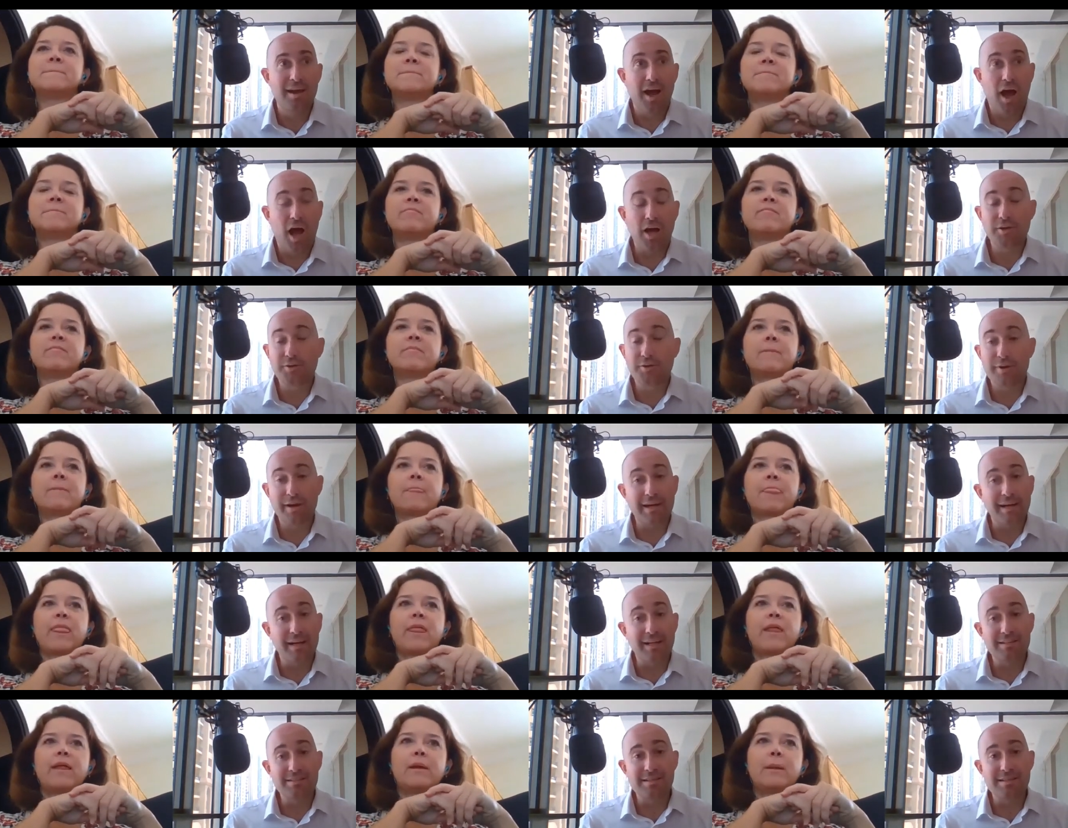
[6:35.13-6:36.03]
Speaker 1: a great
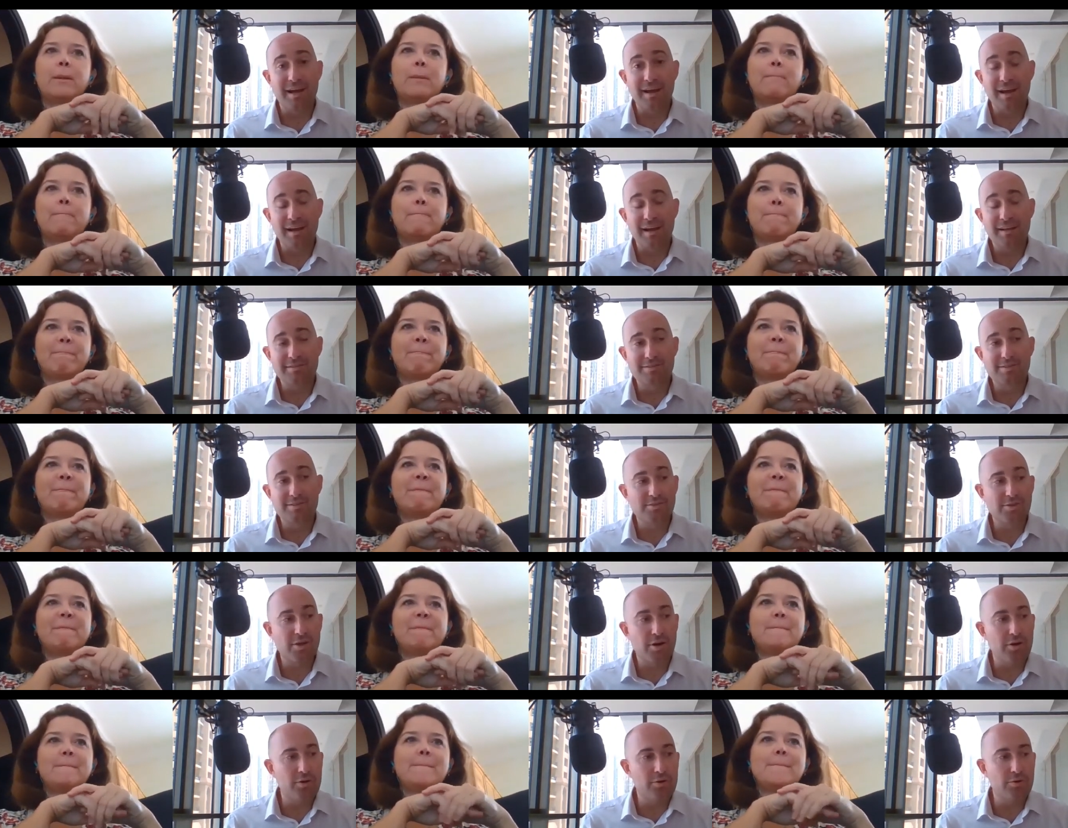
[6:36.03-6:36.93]
insight and
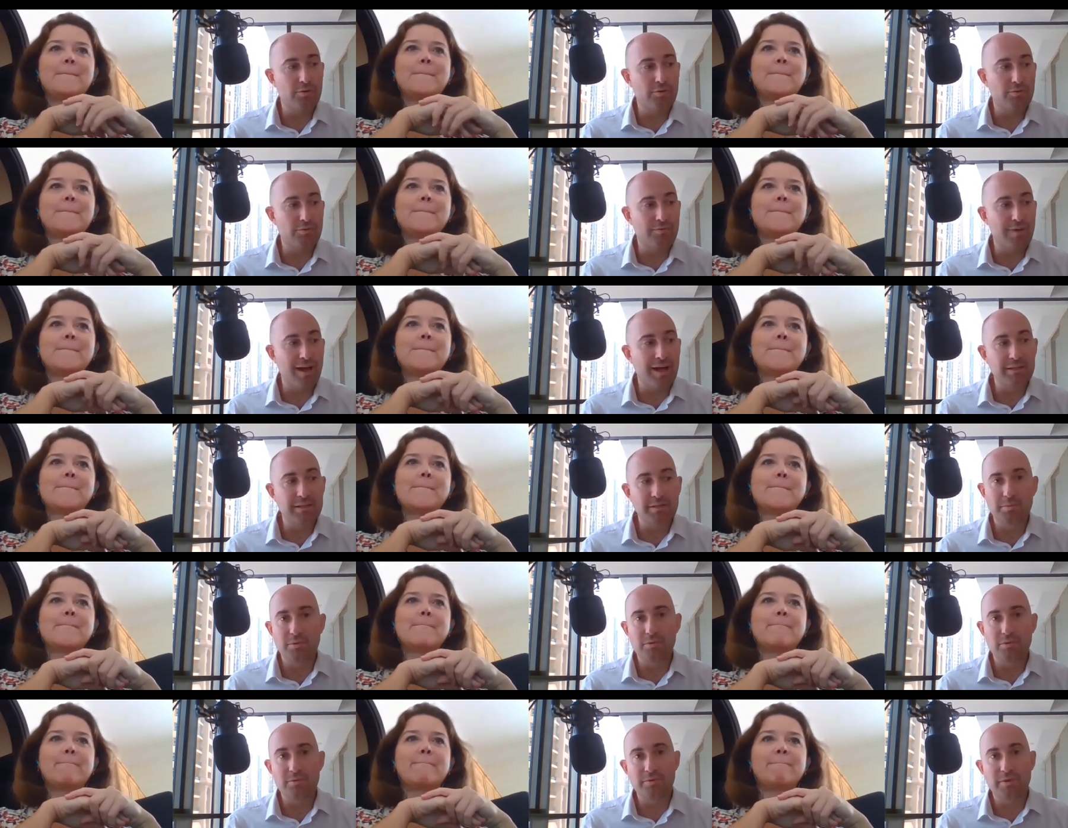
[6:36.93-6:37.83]
so
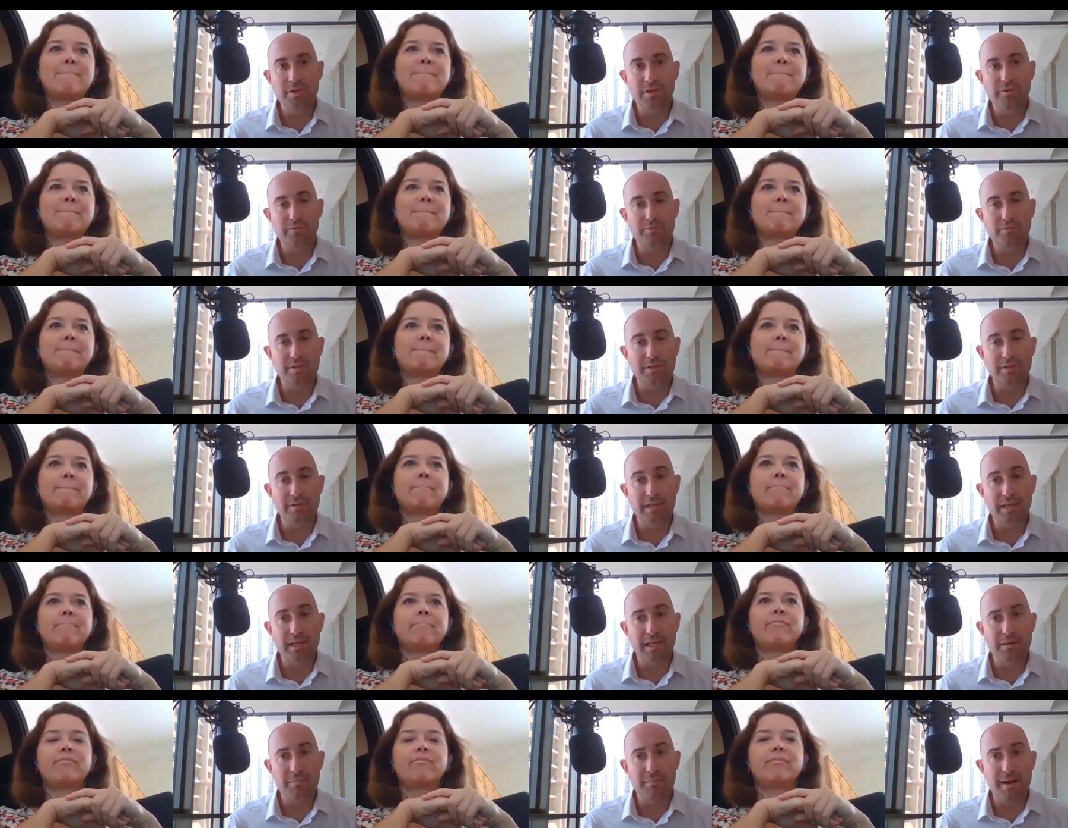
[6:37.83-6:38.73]
valuable you know really
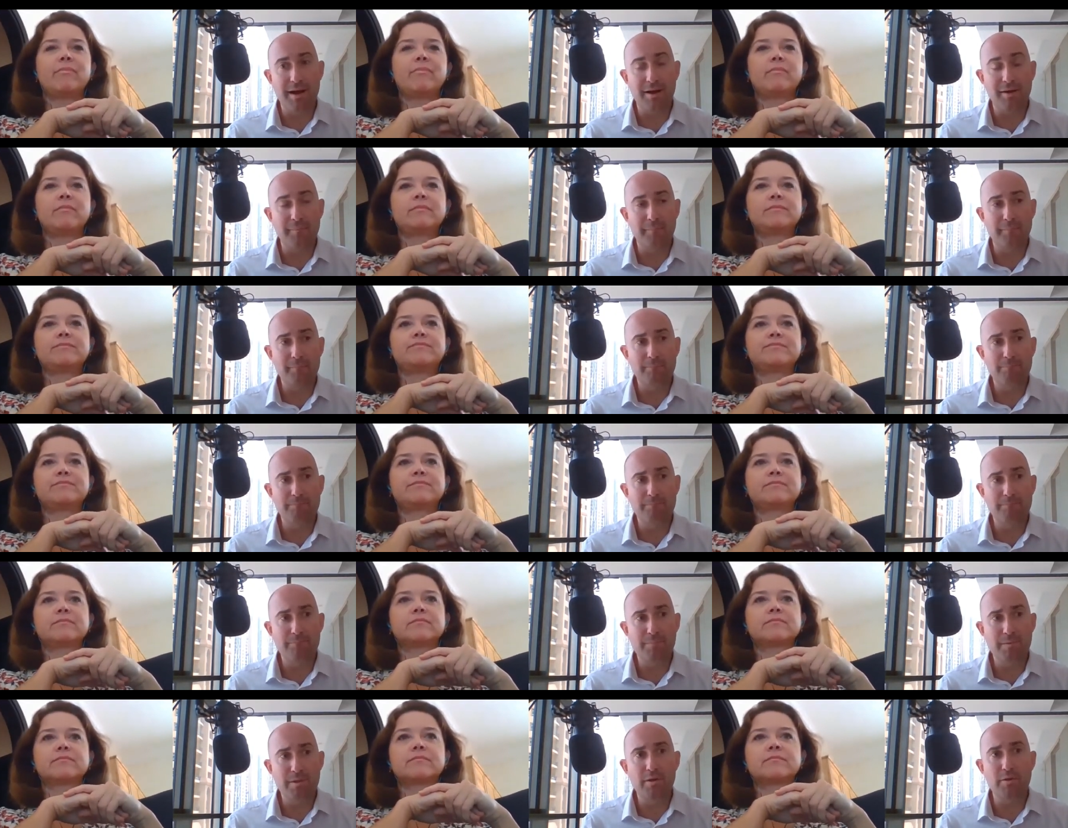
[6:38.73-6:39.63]
thinking about
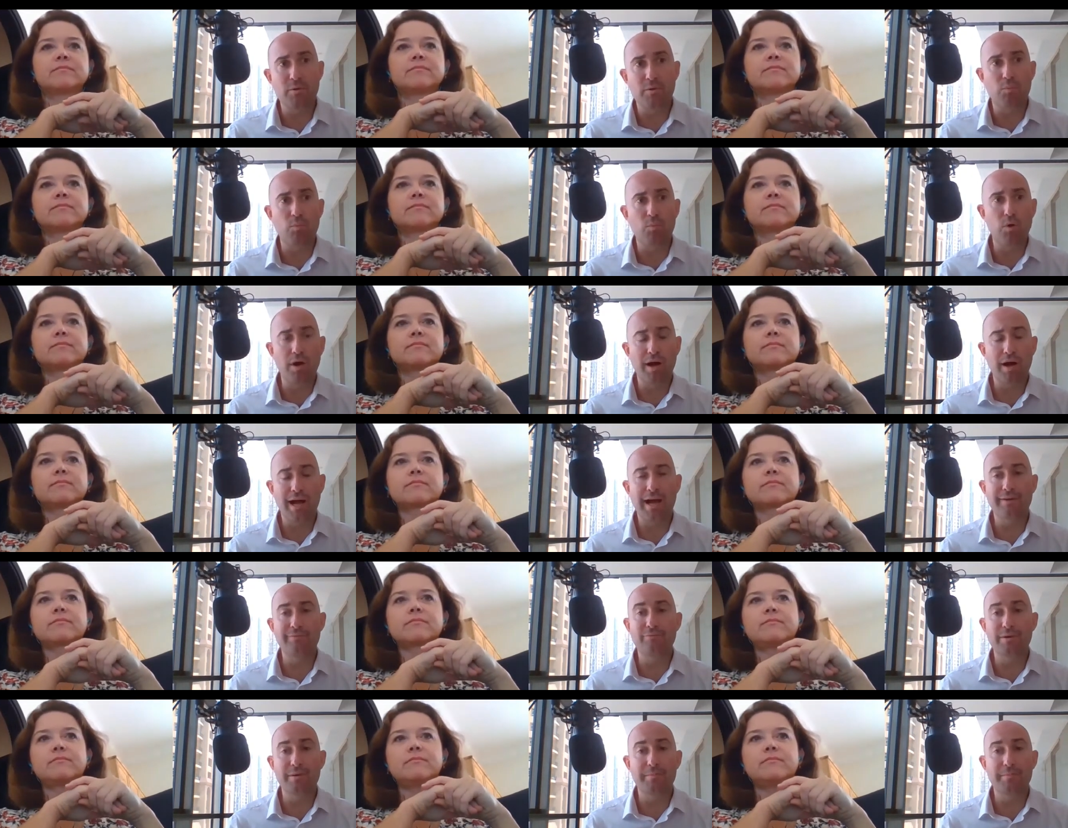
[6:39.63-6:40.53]
you know what
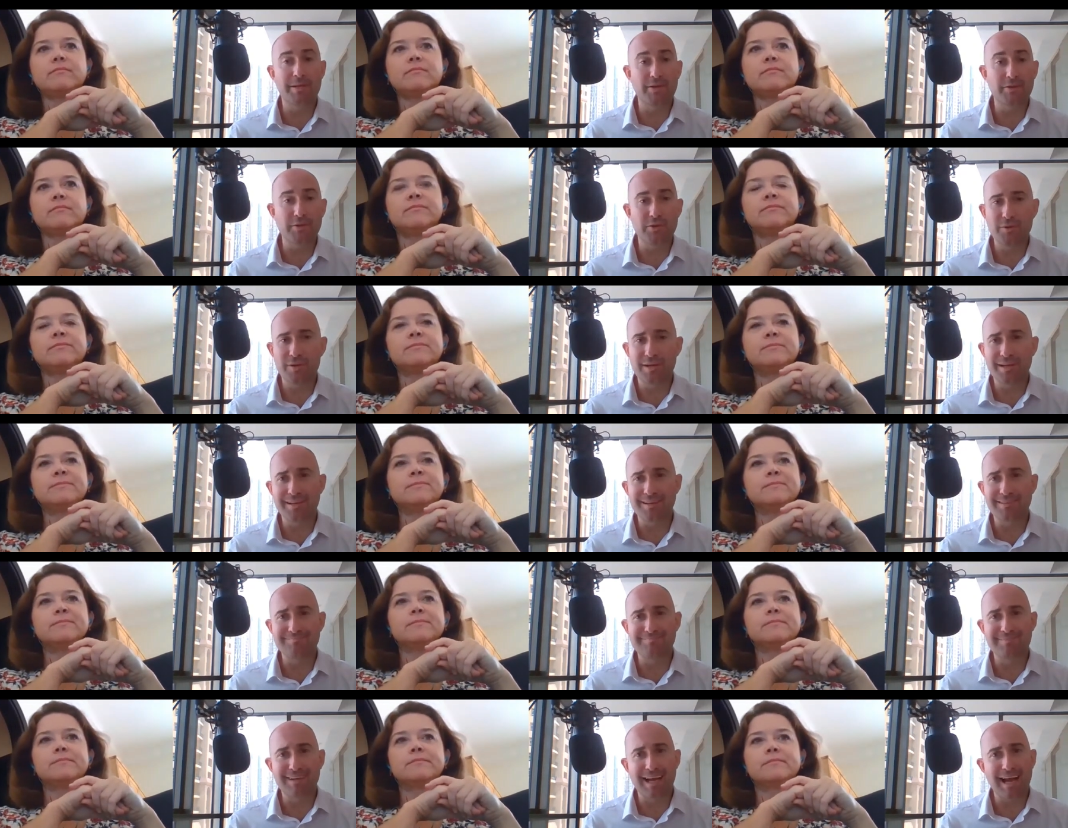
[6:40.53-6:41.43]
have we been doing